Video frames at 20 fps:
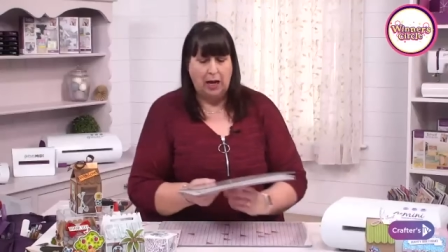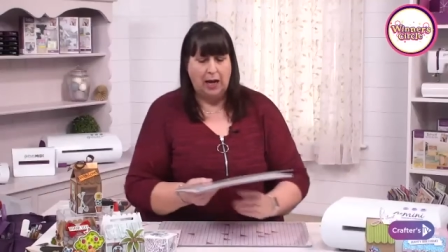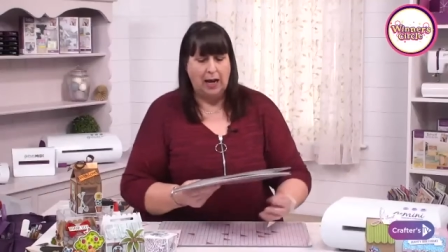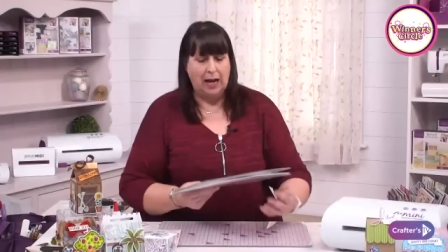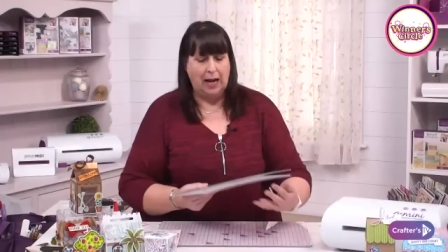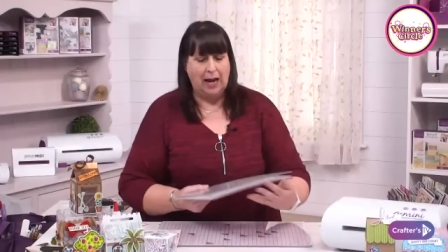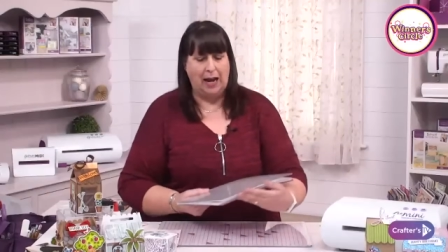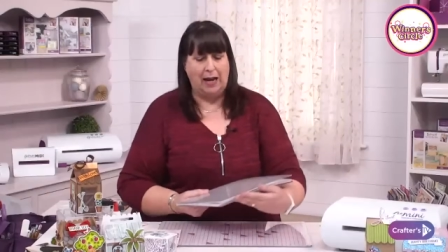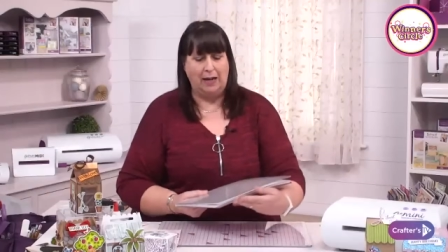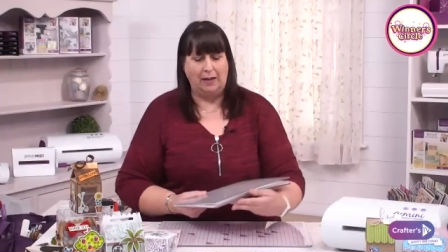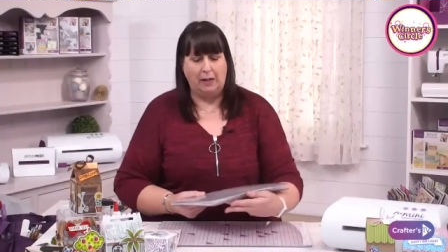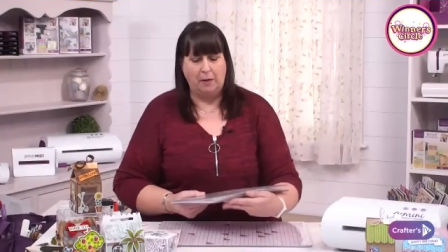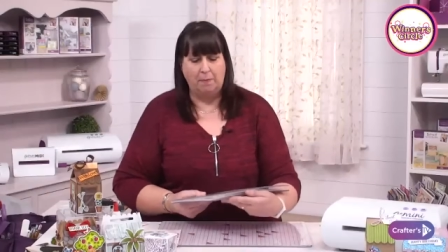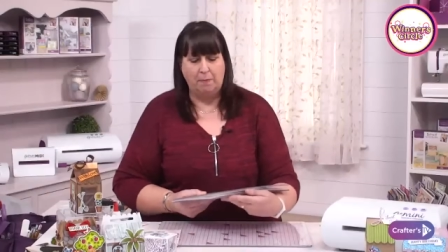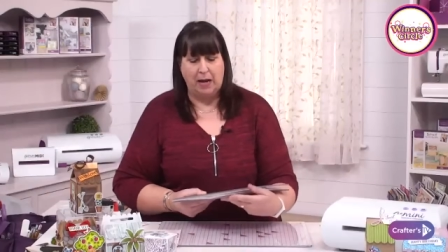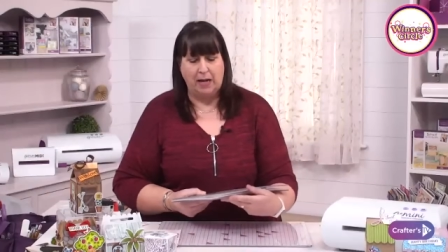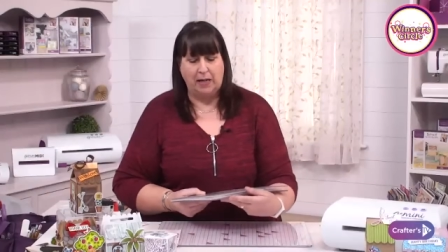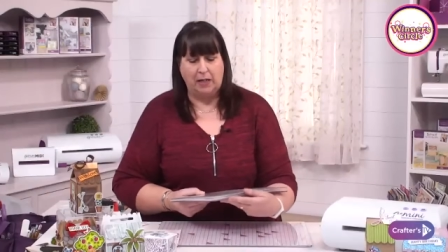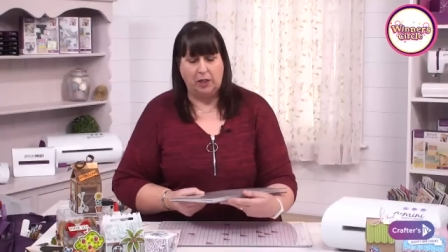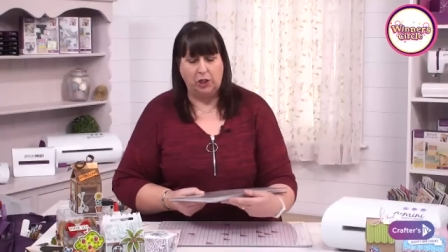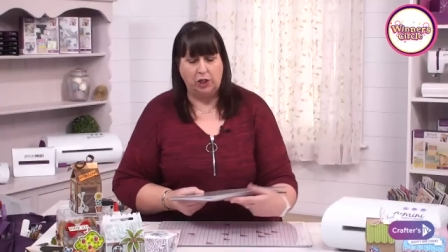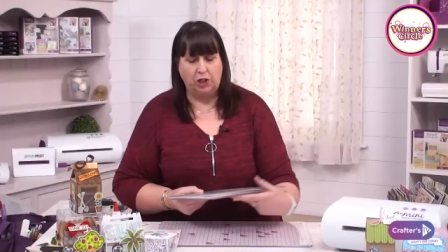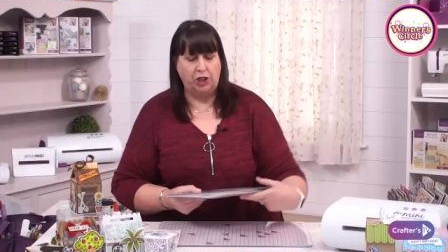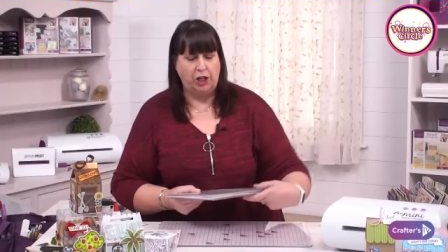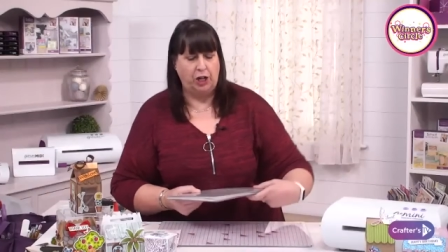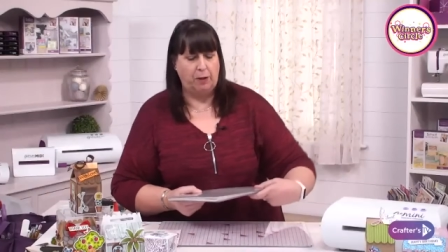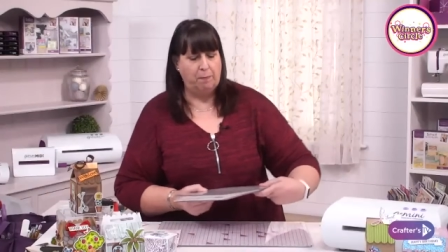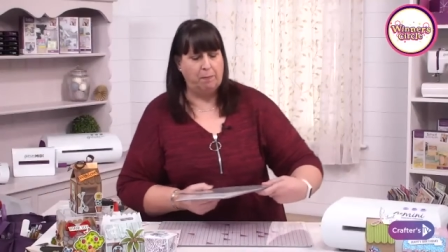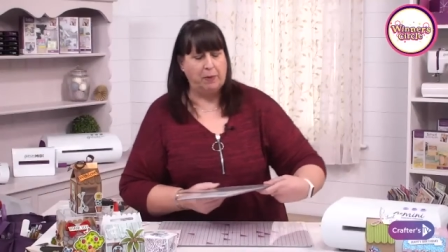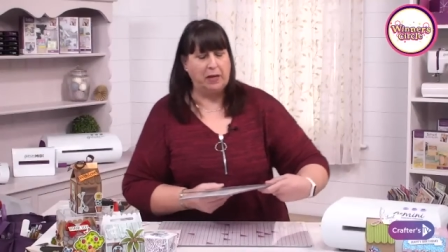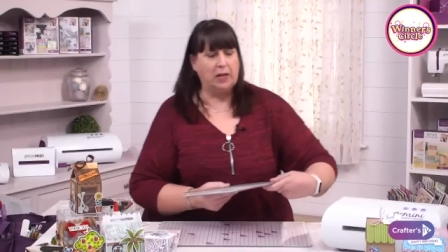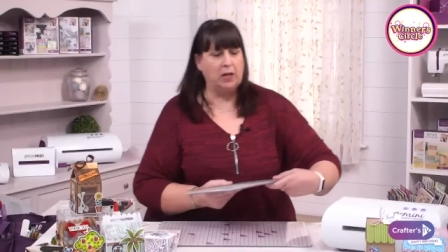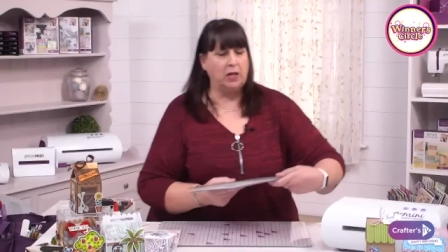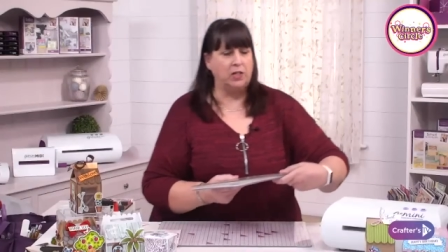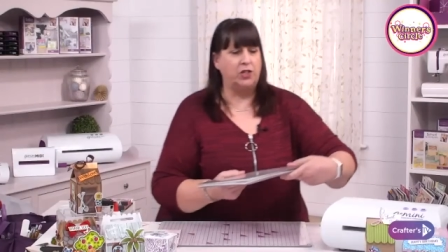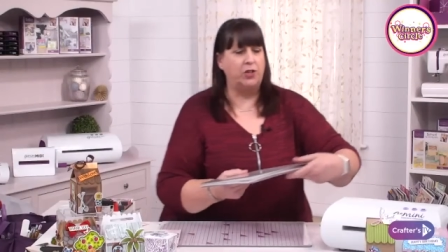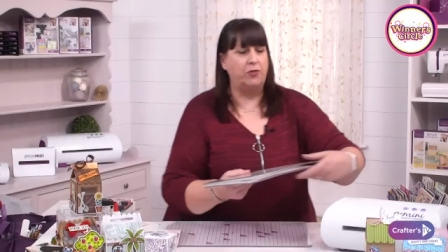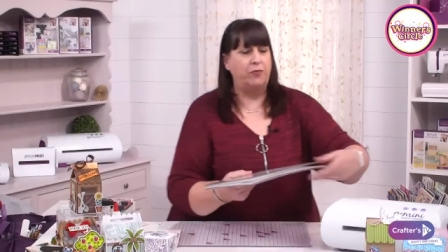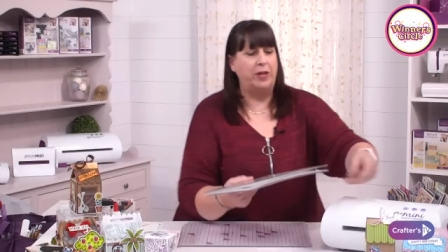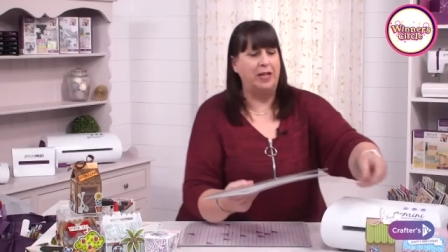I'll add the metal shim,
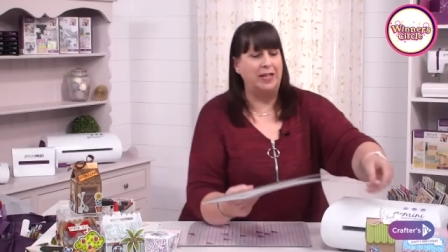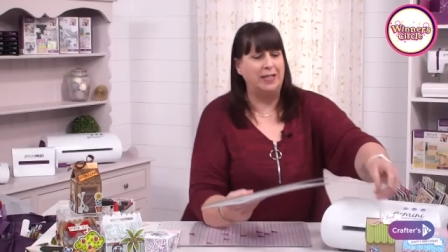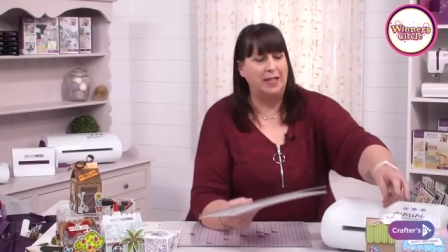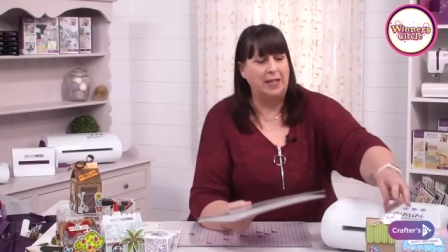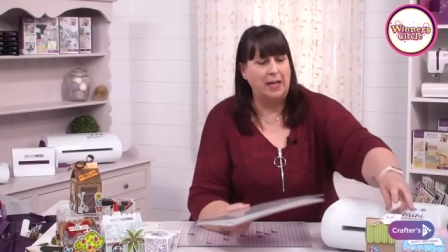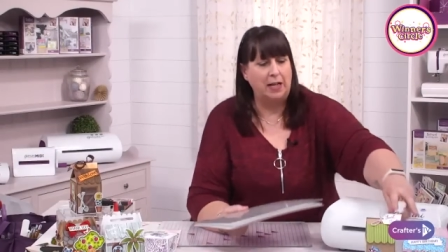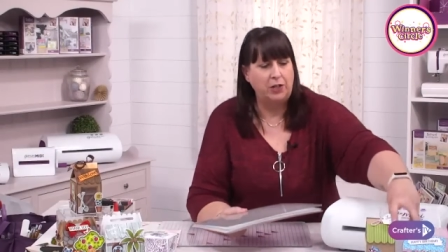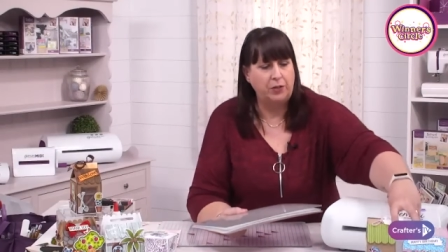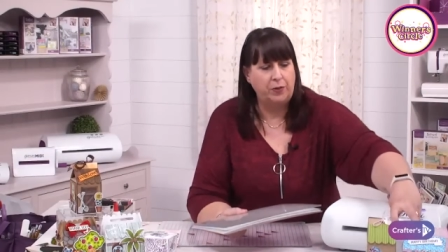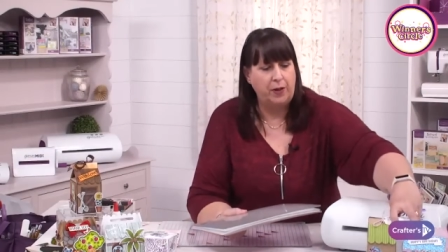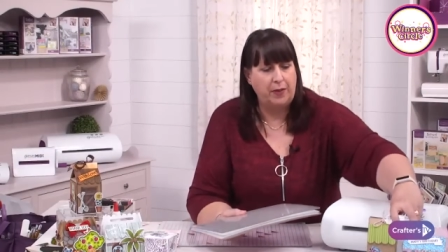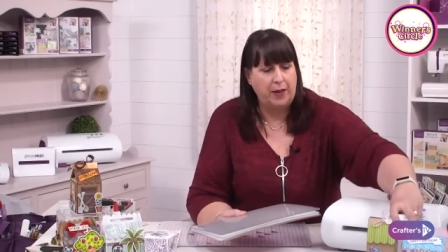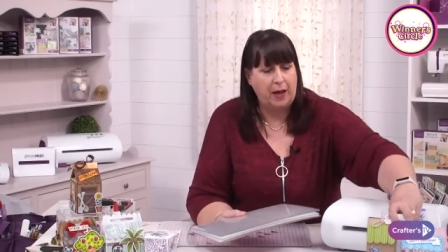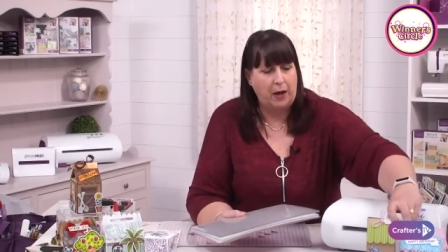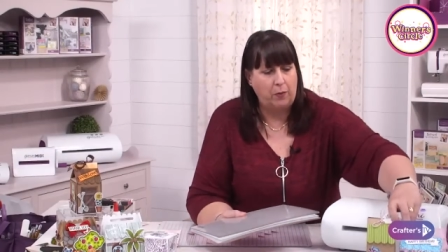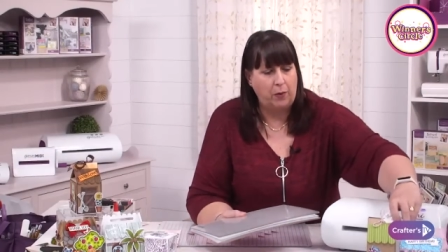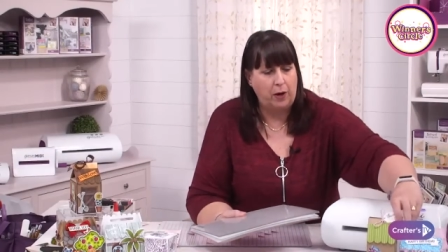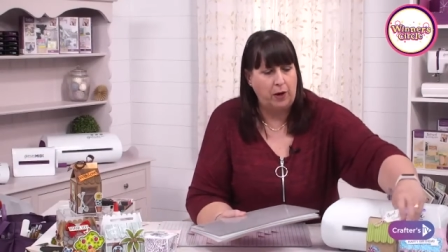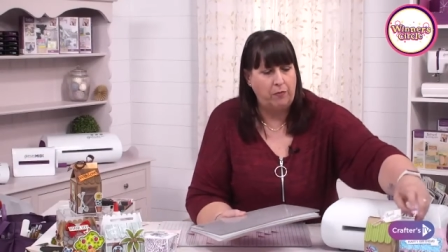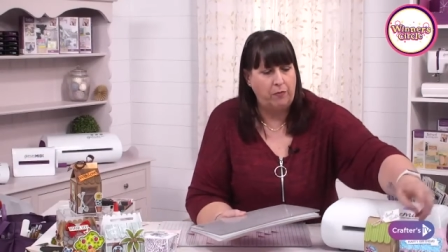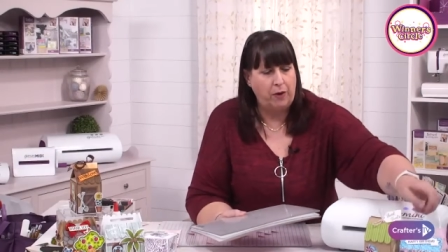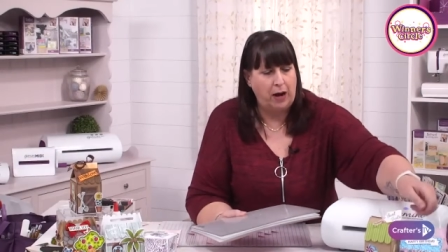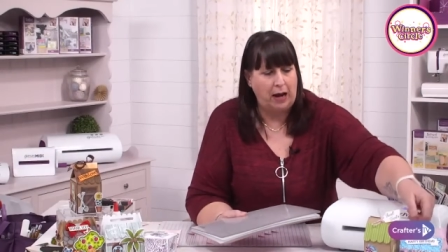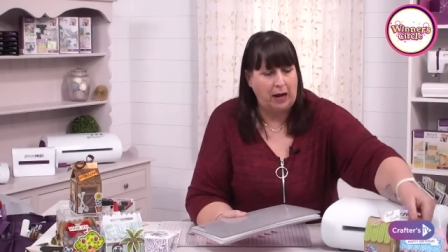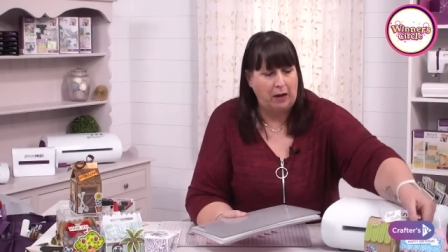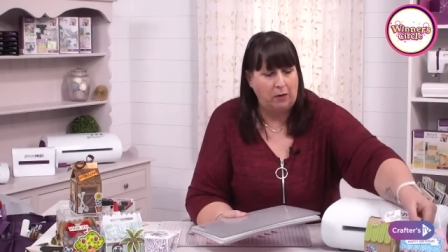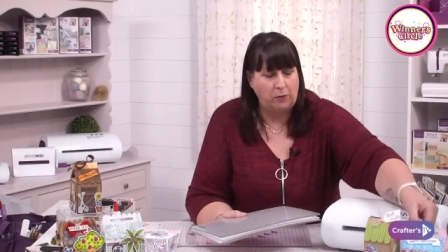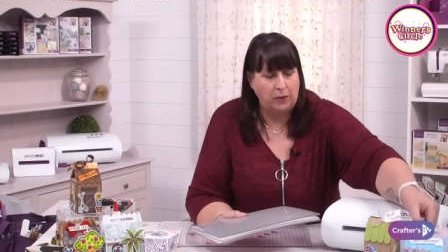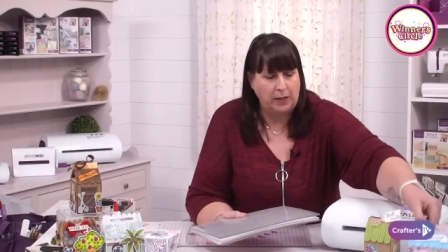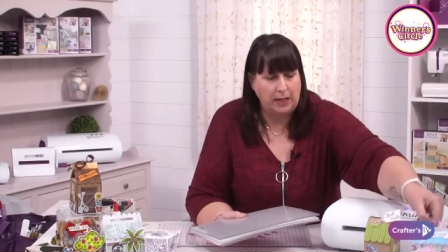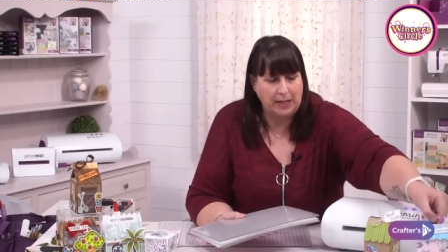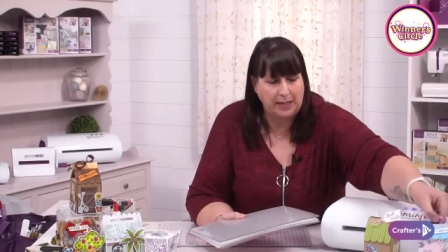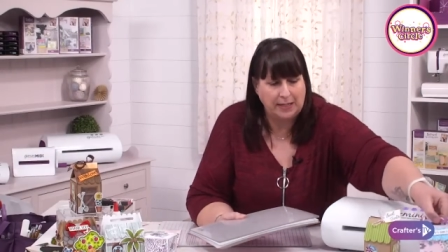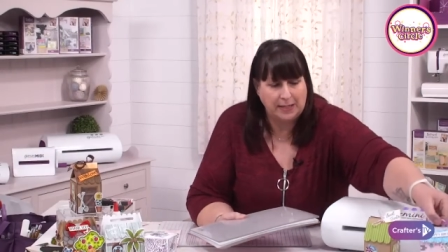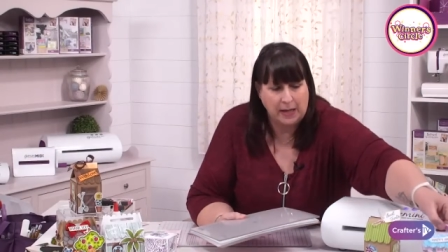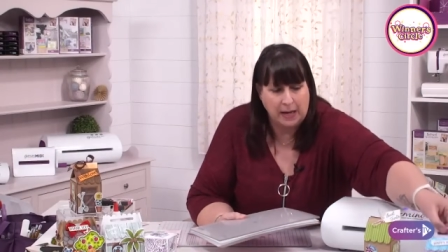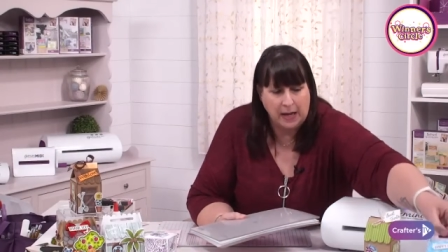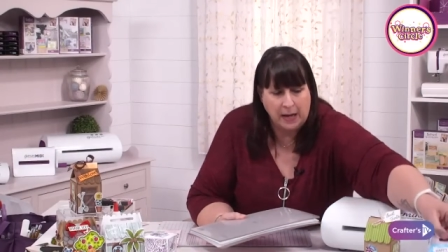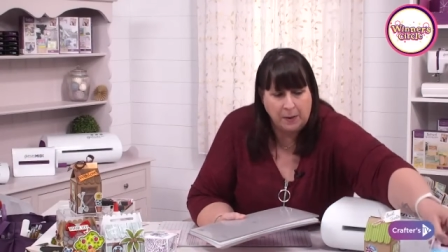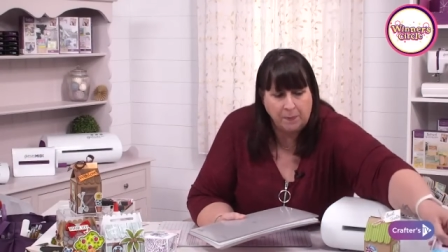because the reason I do it that way round
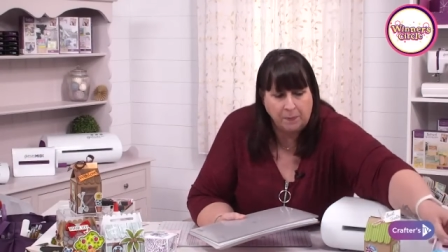is